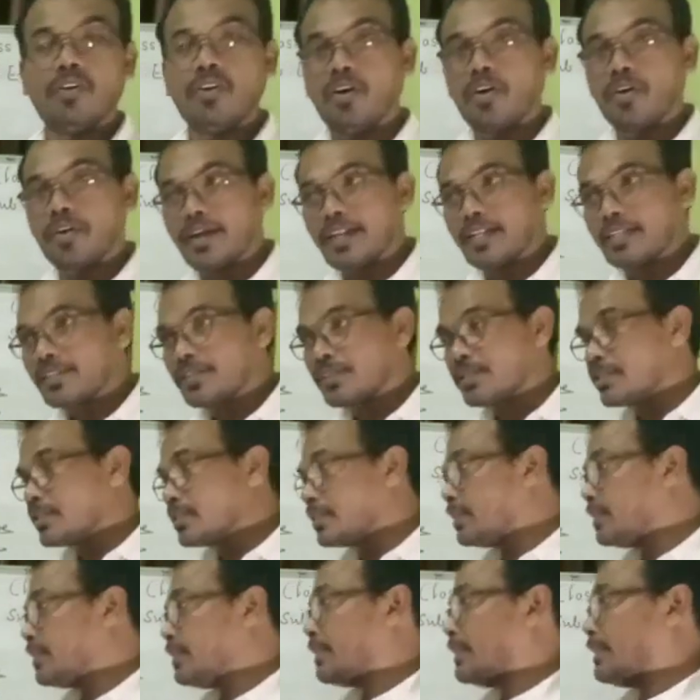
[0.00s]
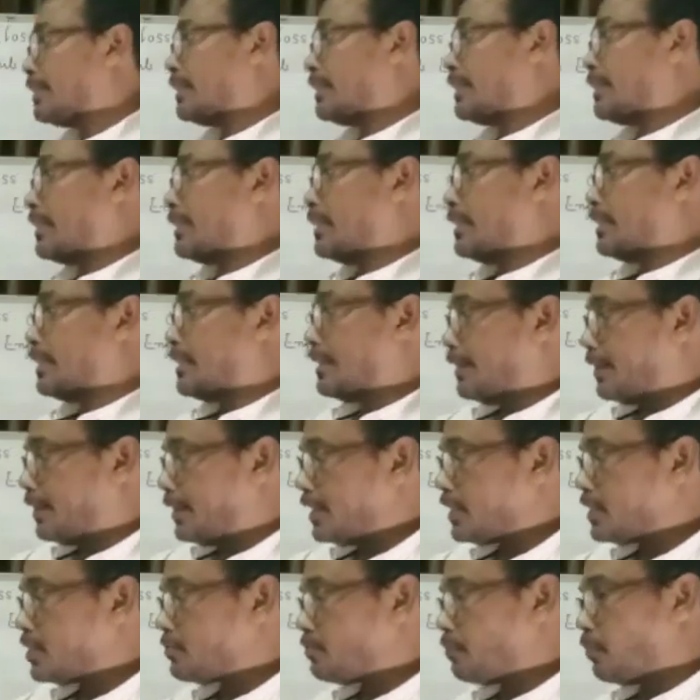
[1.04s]
or else
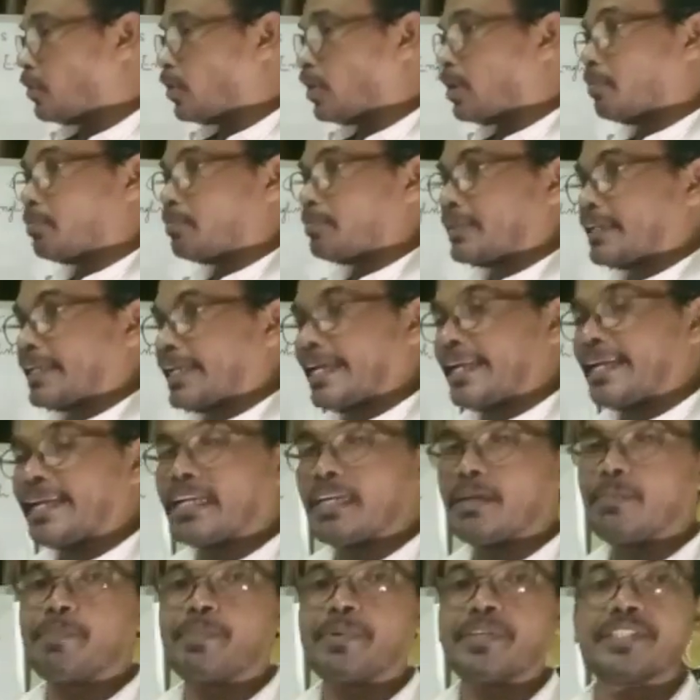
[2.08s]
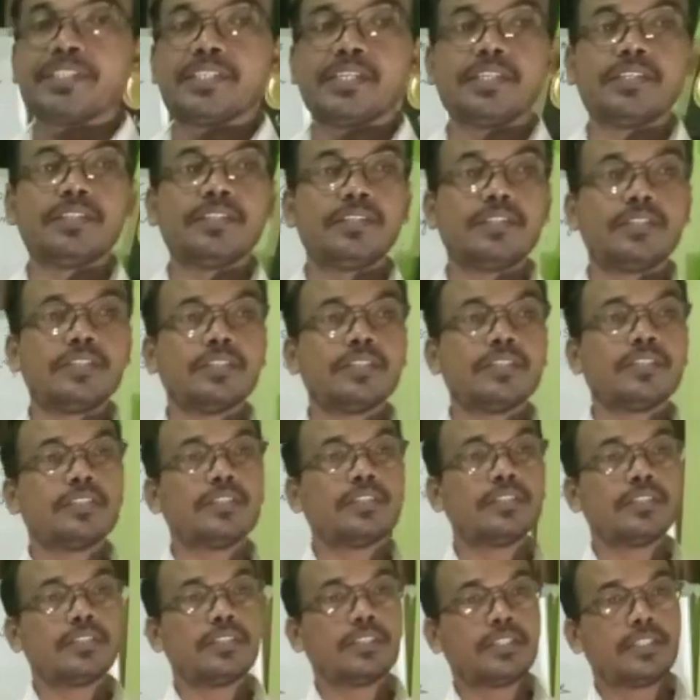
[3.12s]
this form can represent
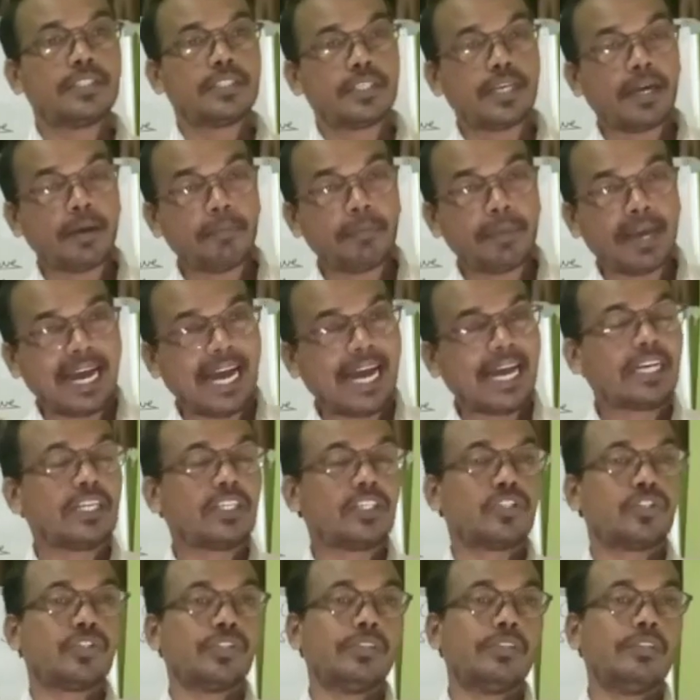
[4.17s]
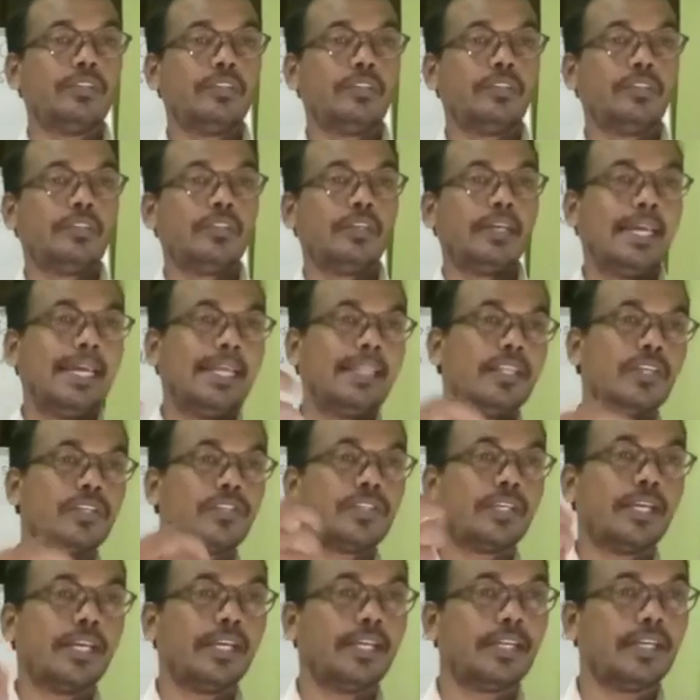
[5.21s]
some action in the
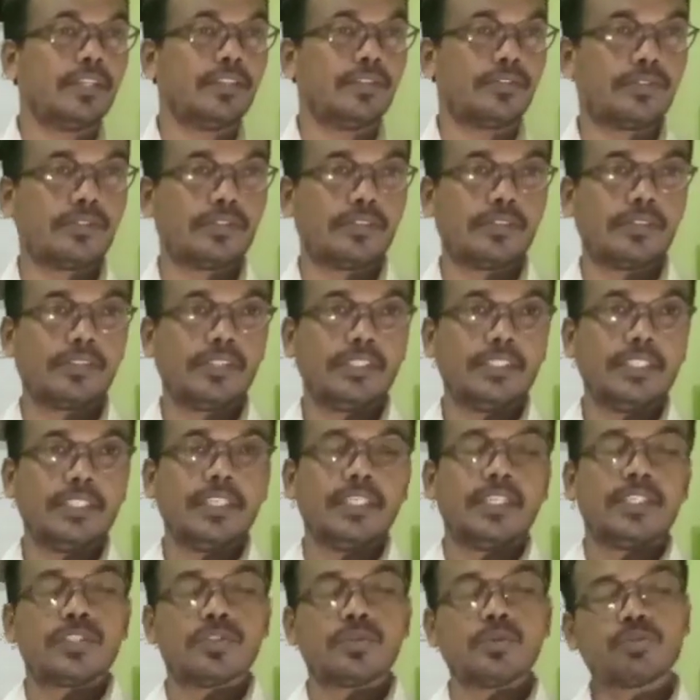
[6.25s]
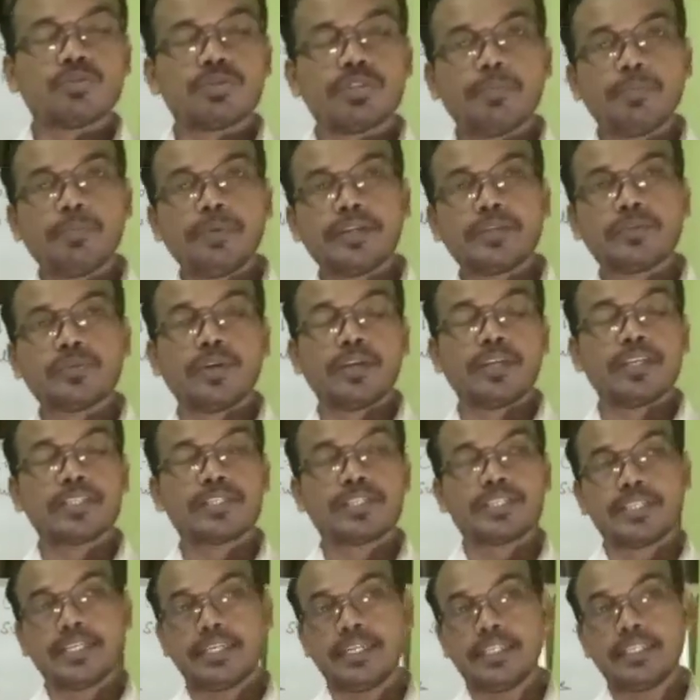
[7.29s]
sentence. So simply to
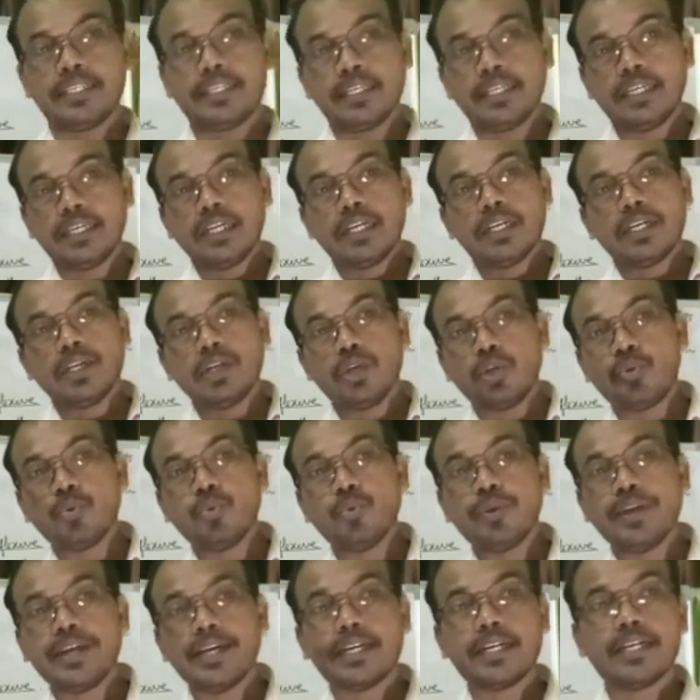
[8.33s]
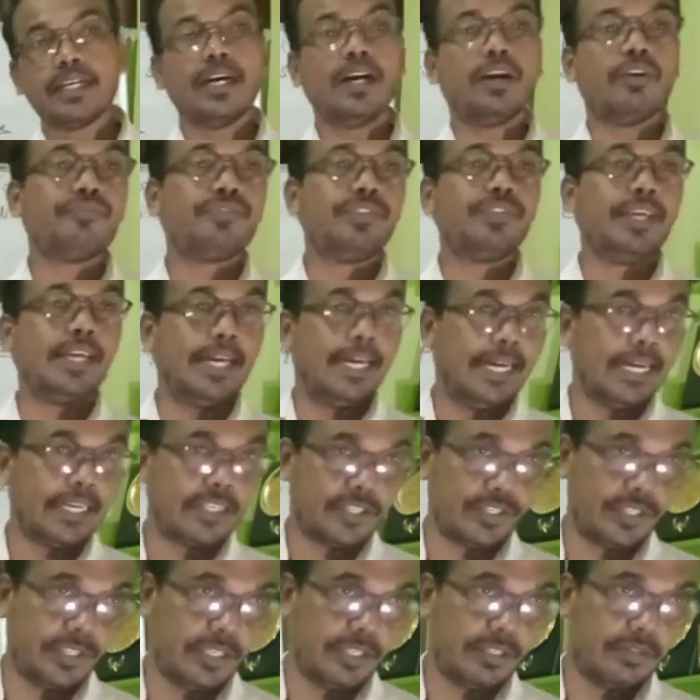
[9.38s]
understand, doer of the
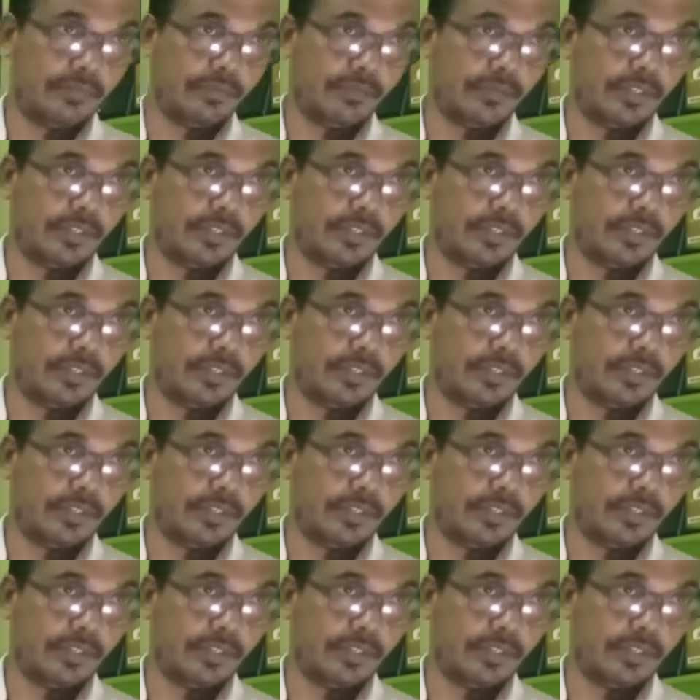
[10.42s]
action.